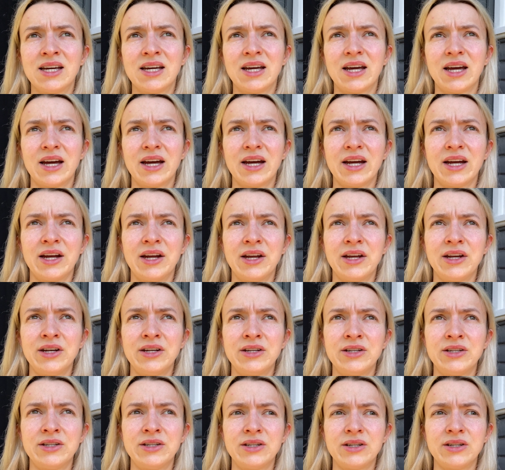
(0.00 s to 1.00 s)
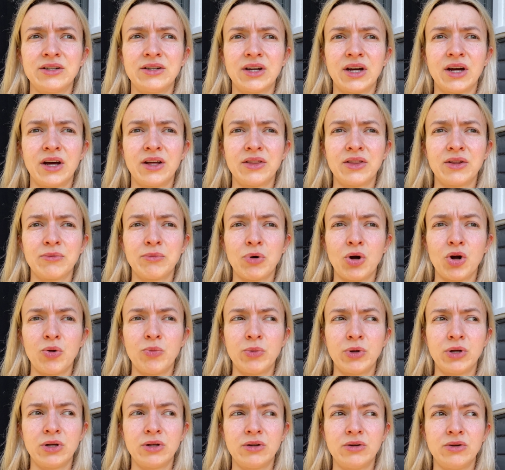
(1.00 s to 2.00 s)
and at the
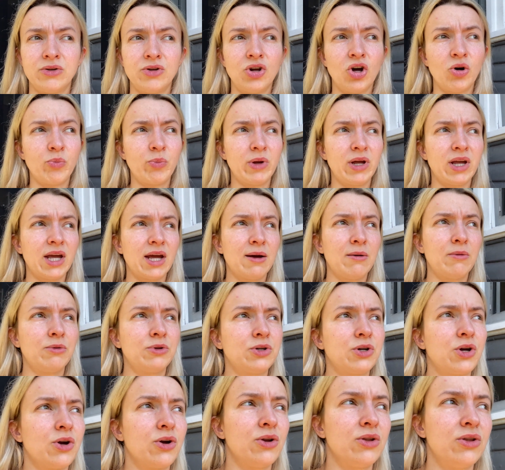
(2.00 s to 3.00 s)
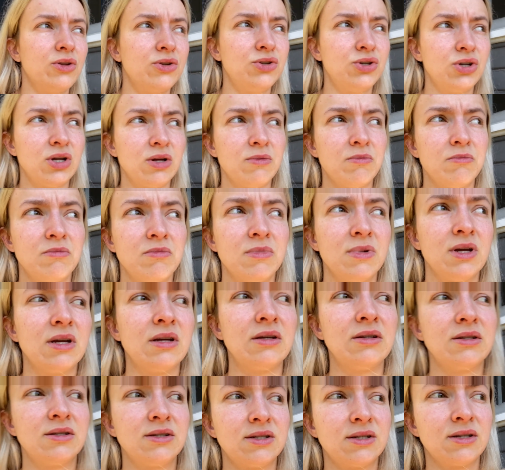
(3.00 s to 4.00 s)
moment not being able to go to the gym
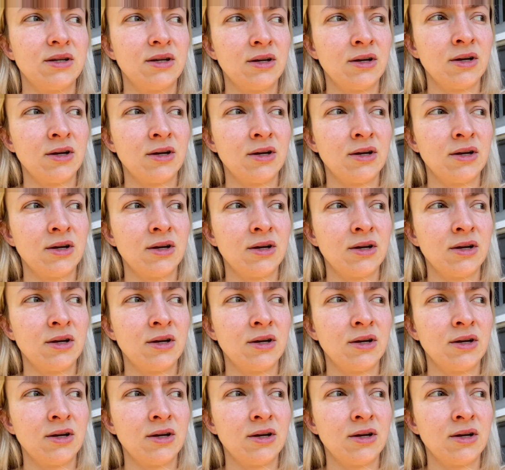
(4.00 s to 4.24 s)
is